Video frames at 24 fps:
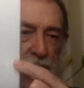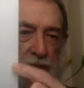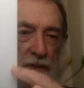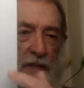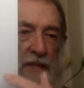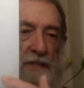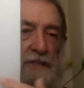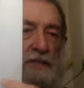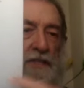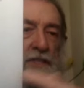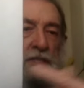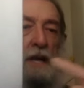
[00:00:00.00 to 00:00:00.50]
So
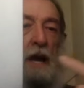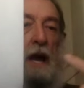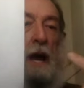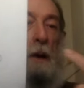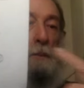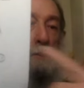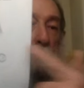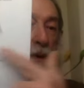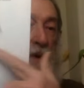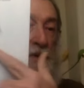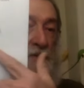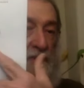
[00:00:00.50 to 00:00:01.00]
this is
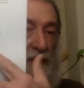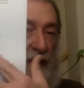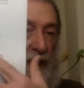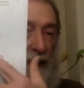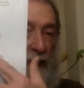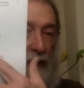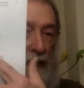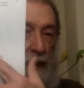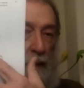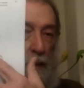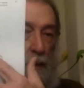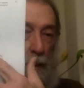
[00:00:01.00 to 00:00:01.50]

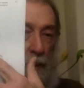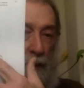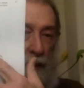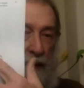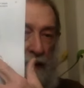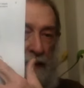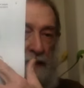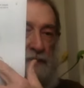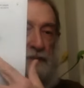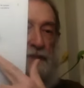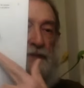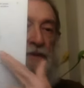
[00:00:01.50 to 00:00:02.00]
prevailing
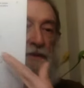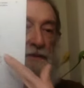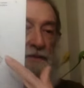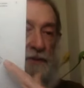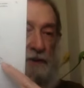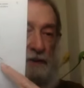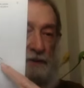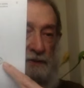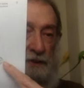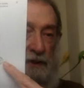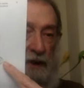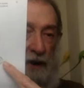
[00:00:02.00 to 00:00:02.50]
winds
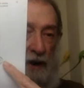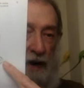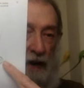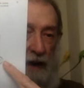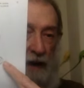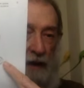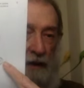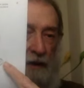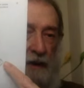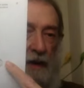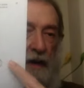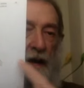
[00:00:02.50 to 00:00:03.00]
for
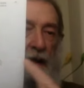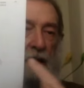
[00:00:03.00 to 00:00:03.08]
fallout.